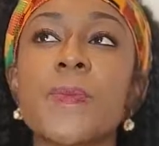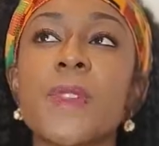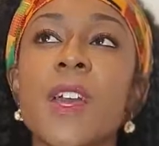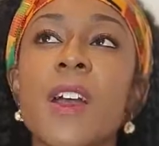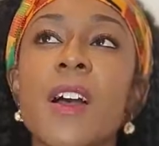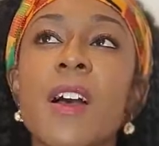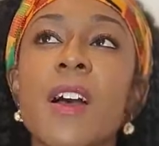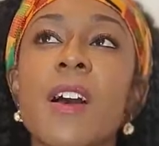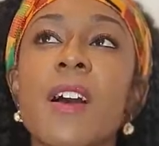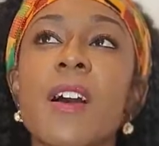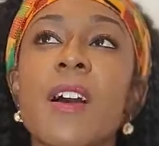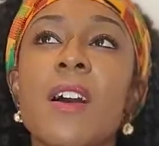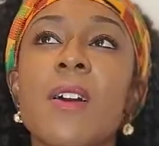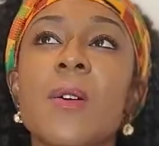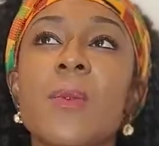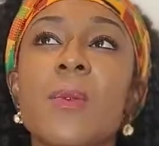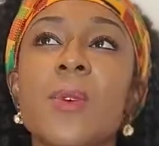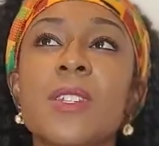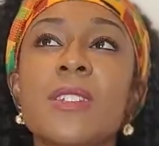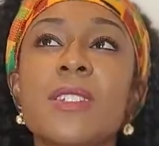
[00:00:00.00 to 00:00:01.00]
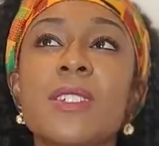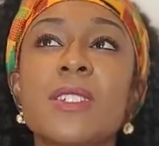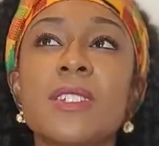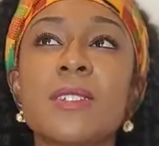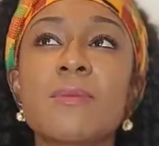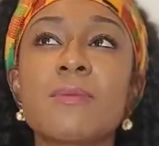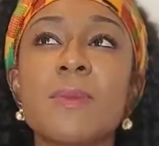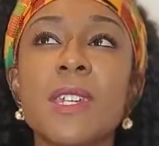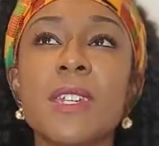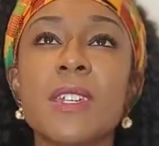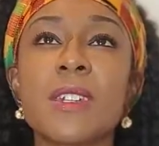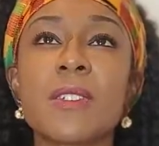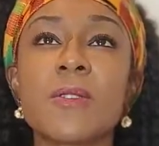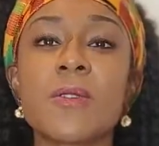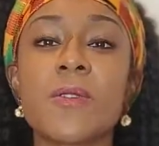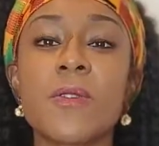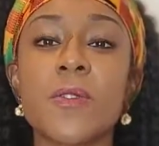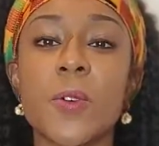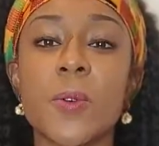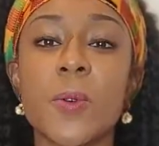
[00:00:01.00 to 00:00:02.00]
what does this
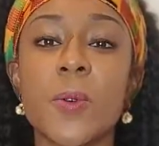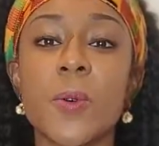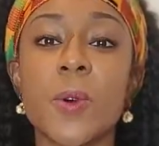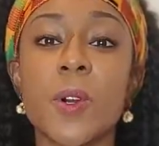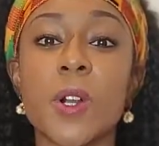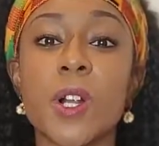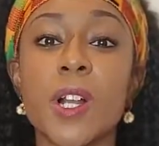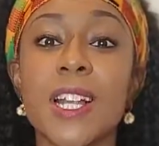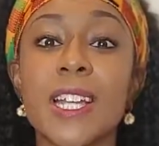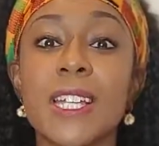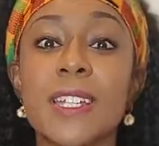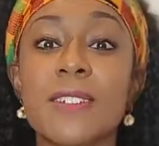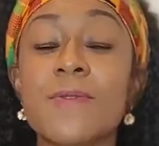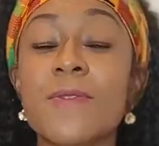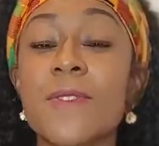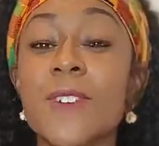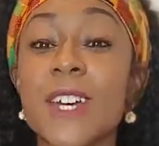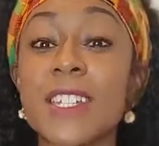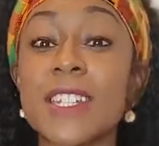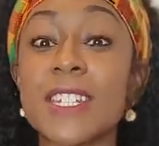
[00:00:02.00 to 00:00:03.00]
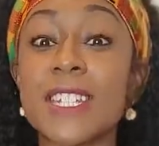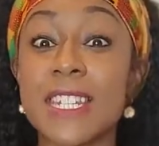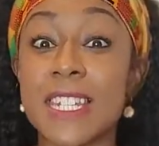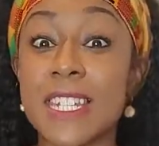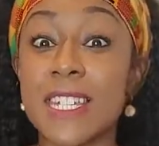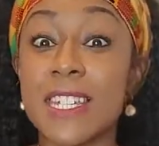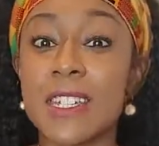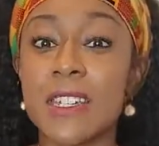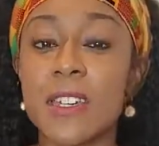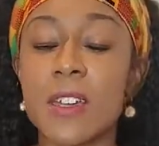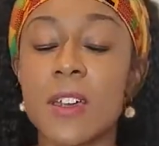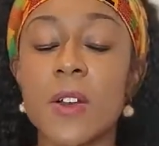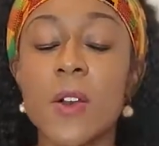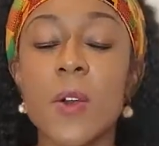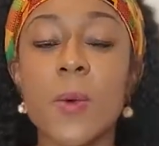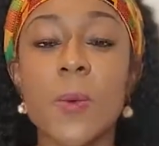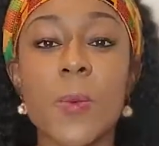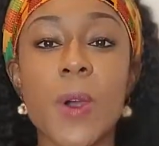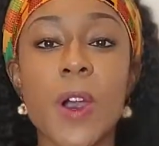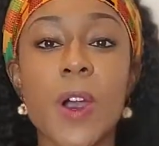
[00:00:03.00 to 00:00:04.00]
mean for investing?
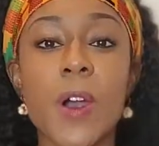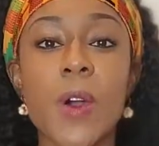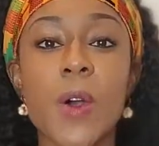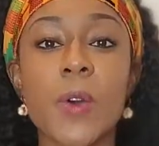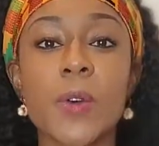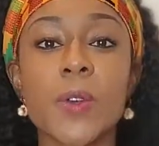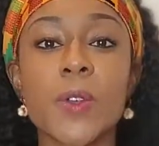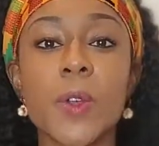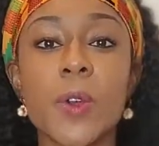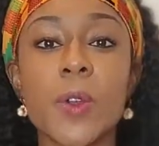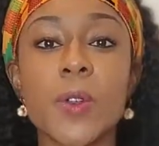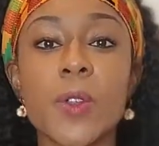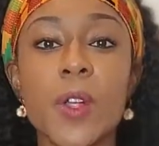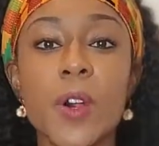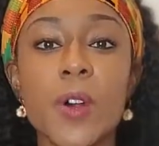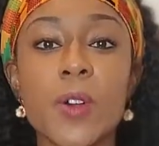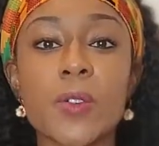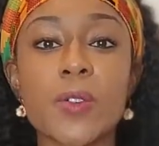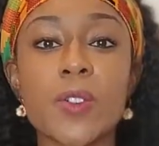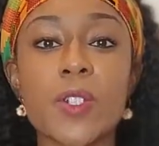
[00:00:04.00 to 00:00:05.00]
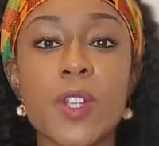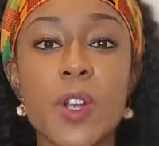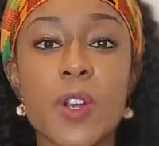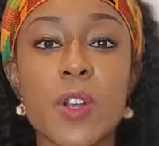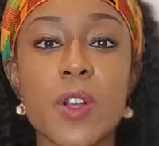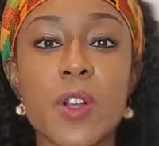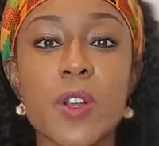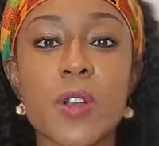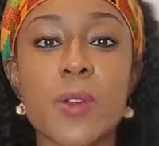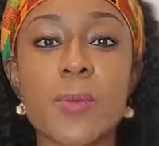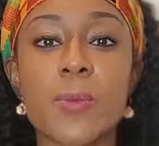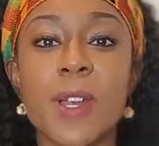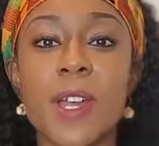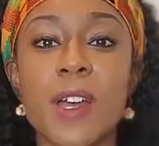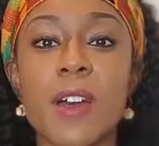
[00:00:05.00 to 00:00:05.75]
Well, your long-term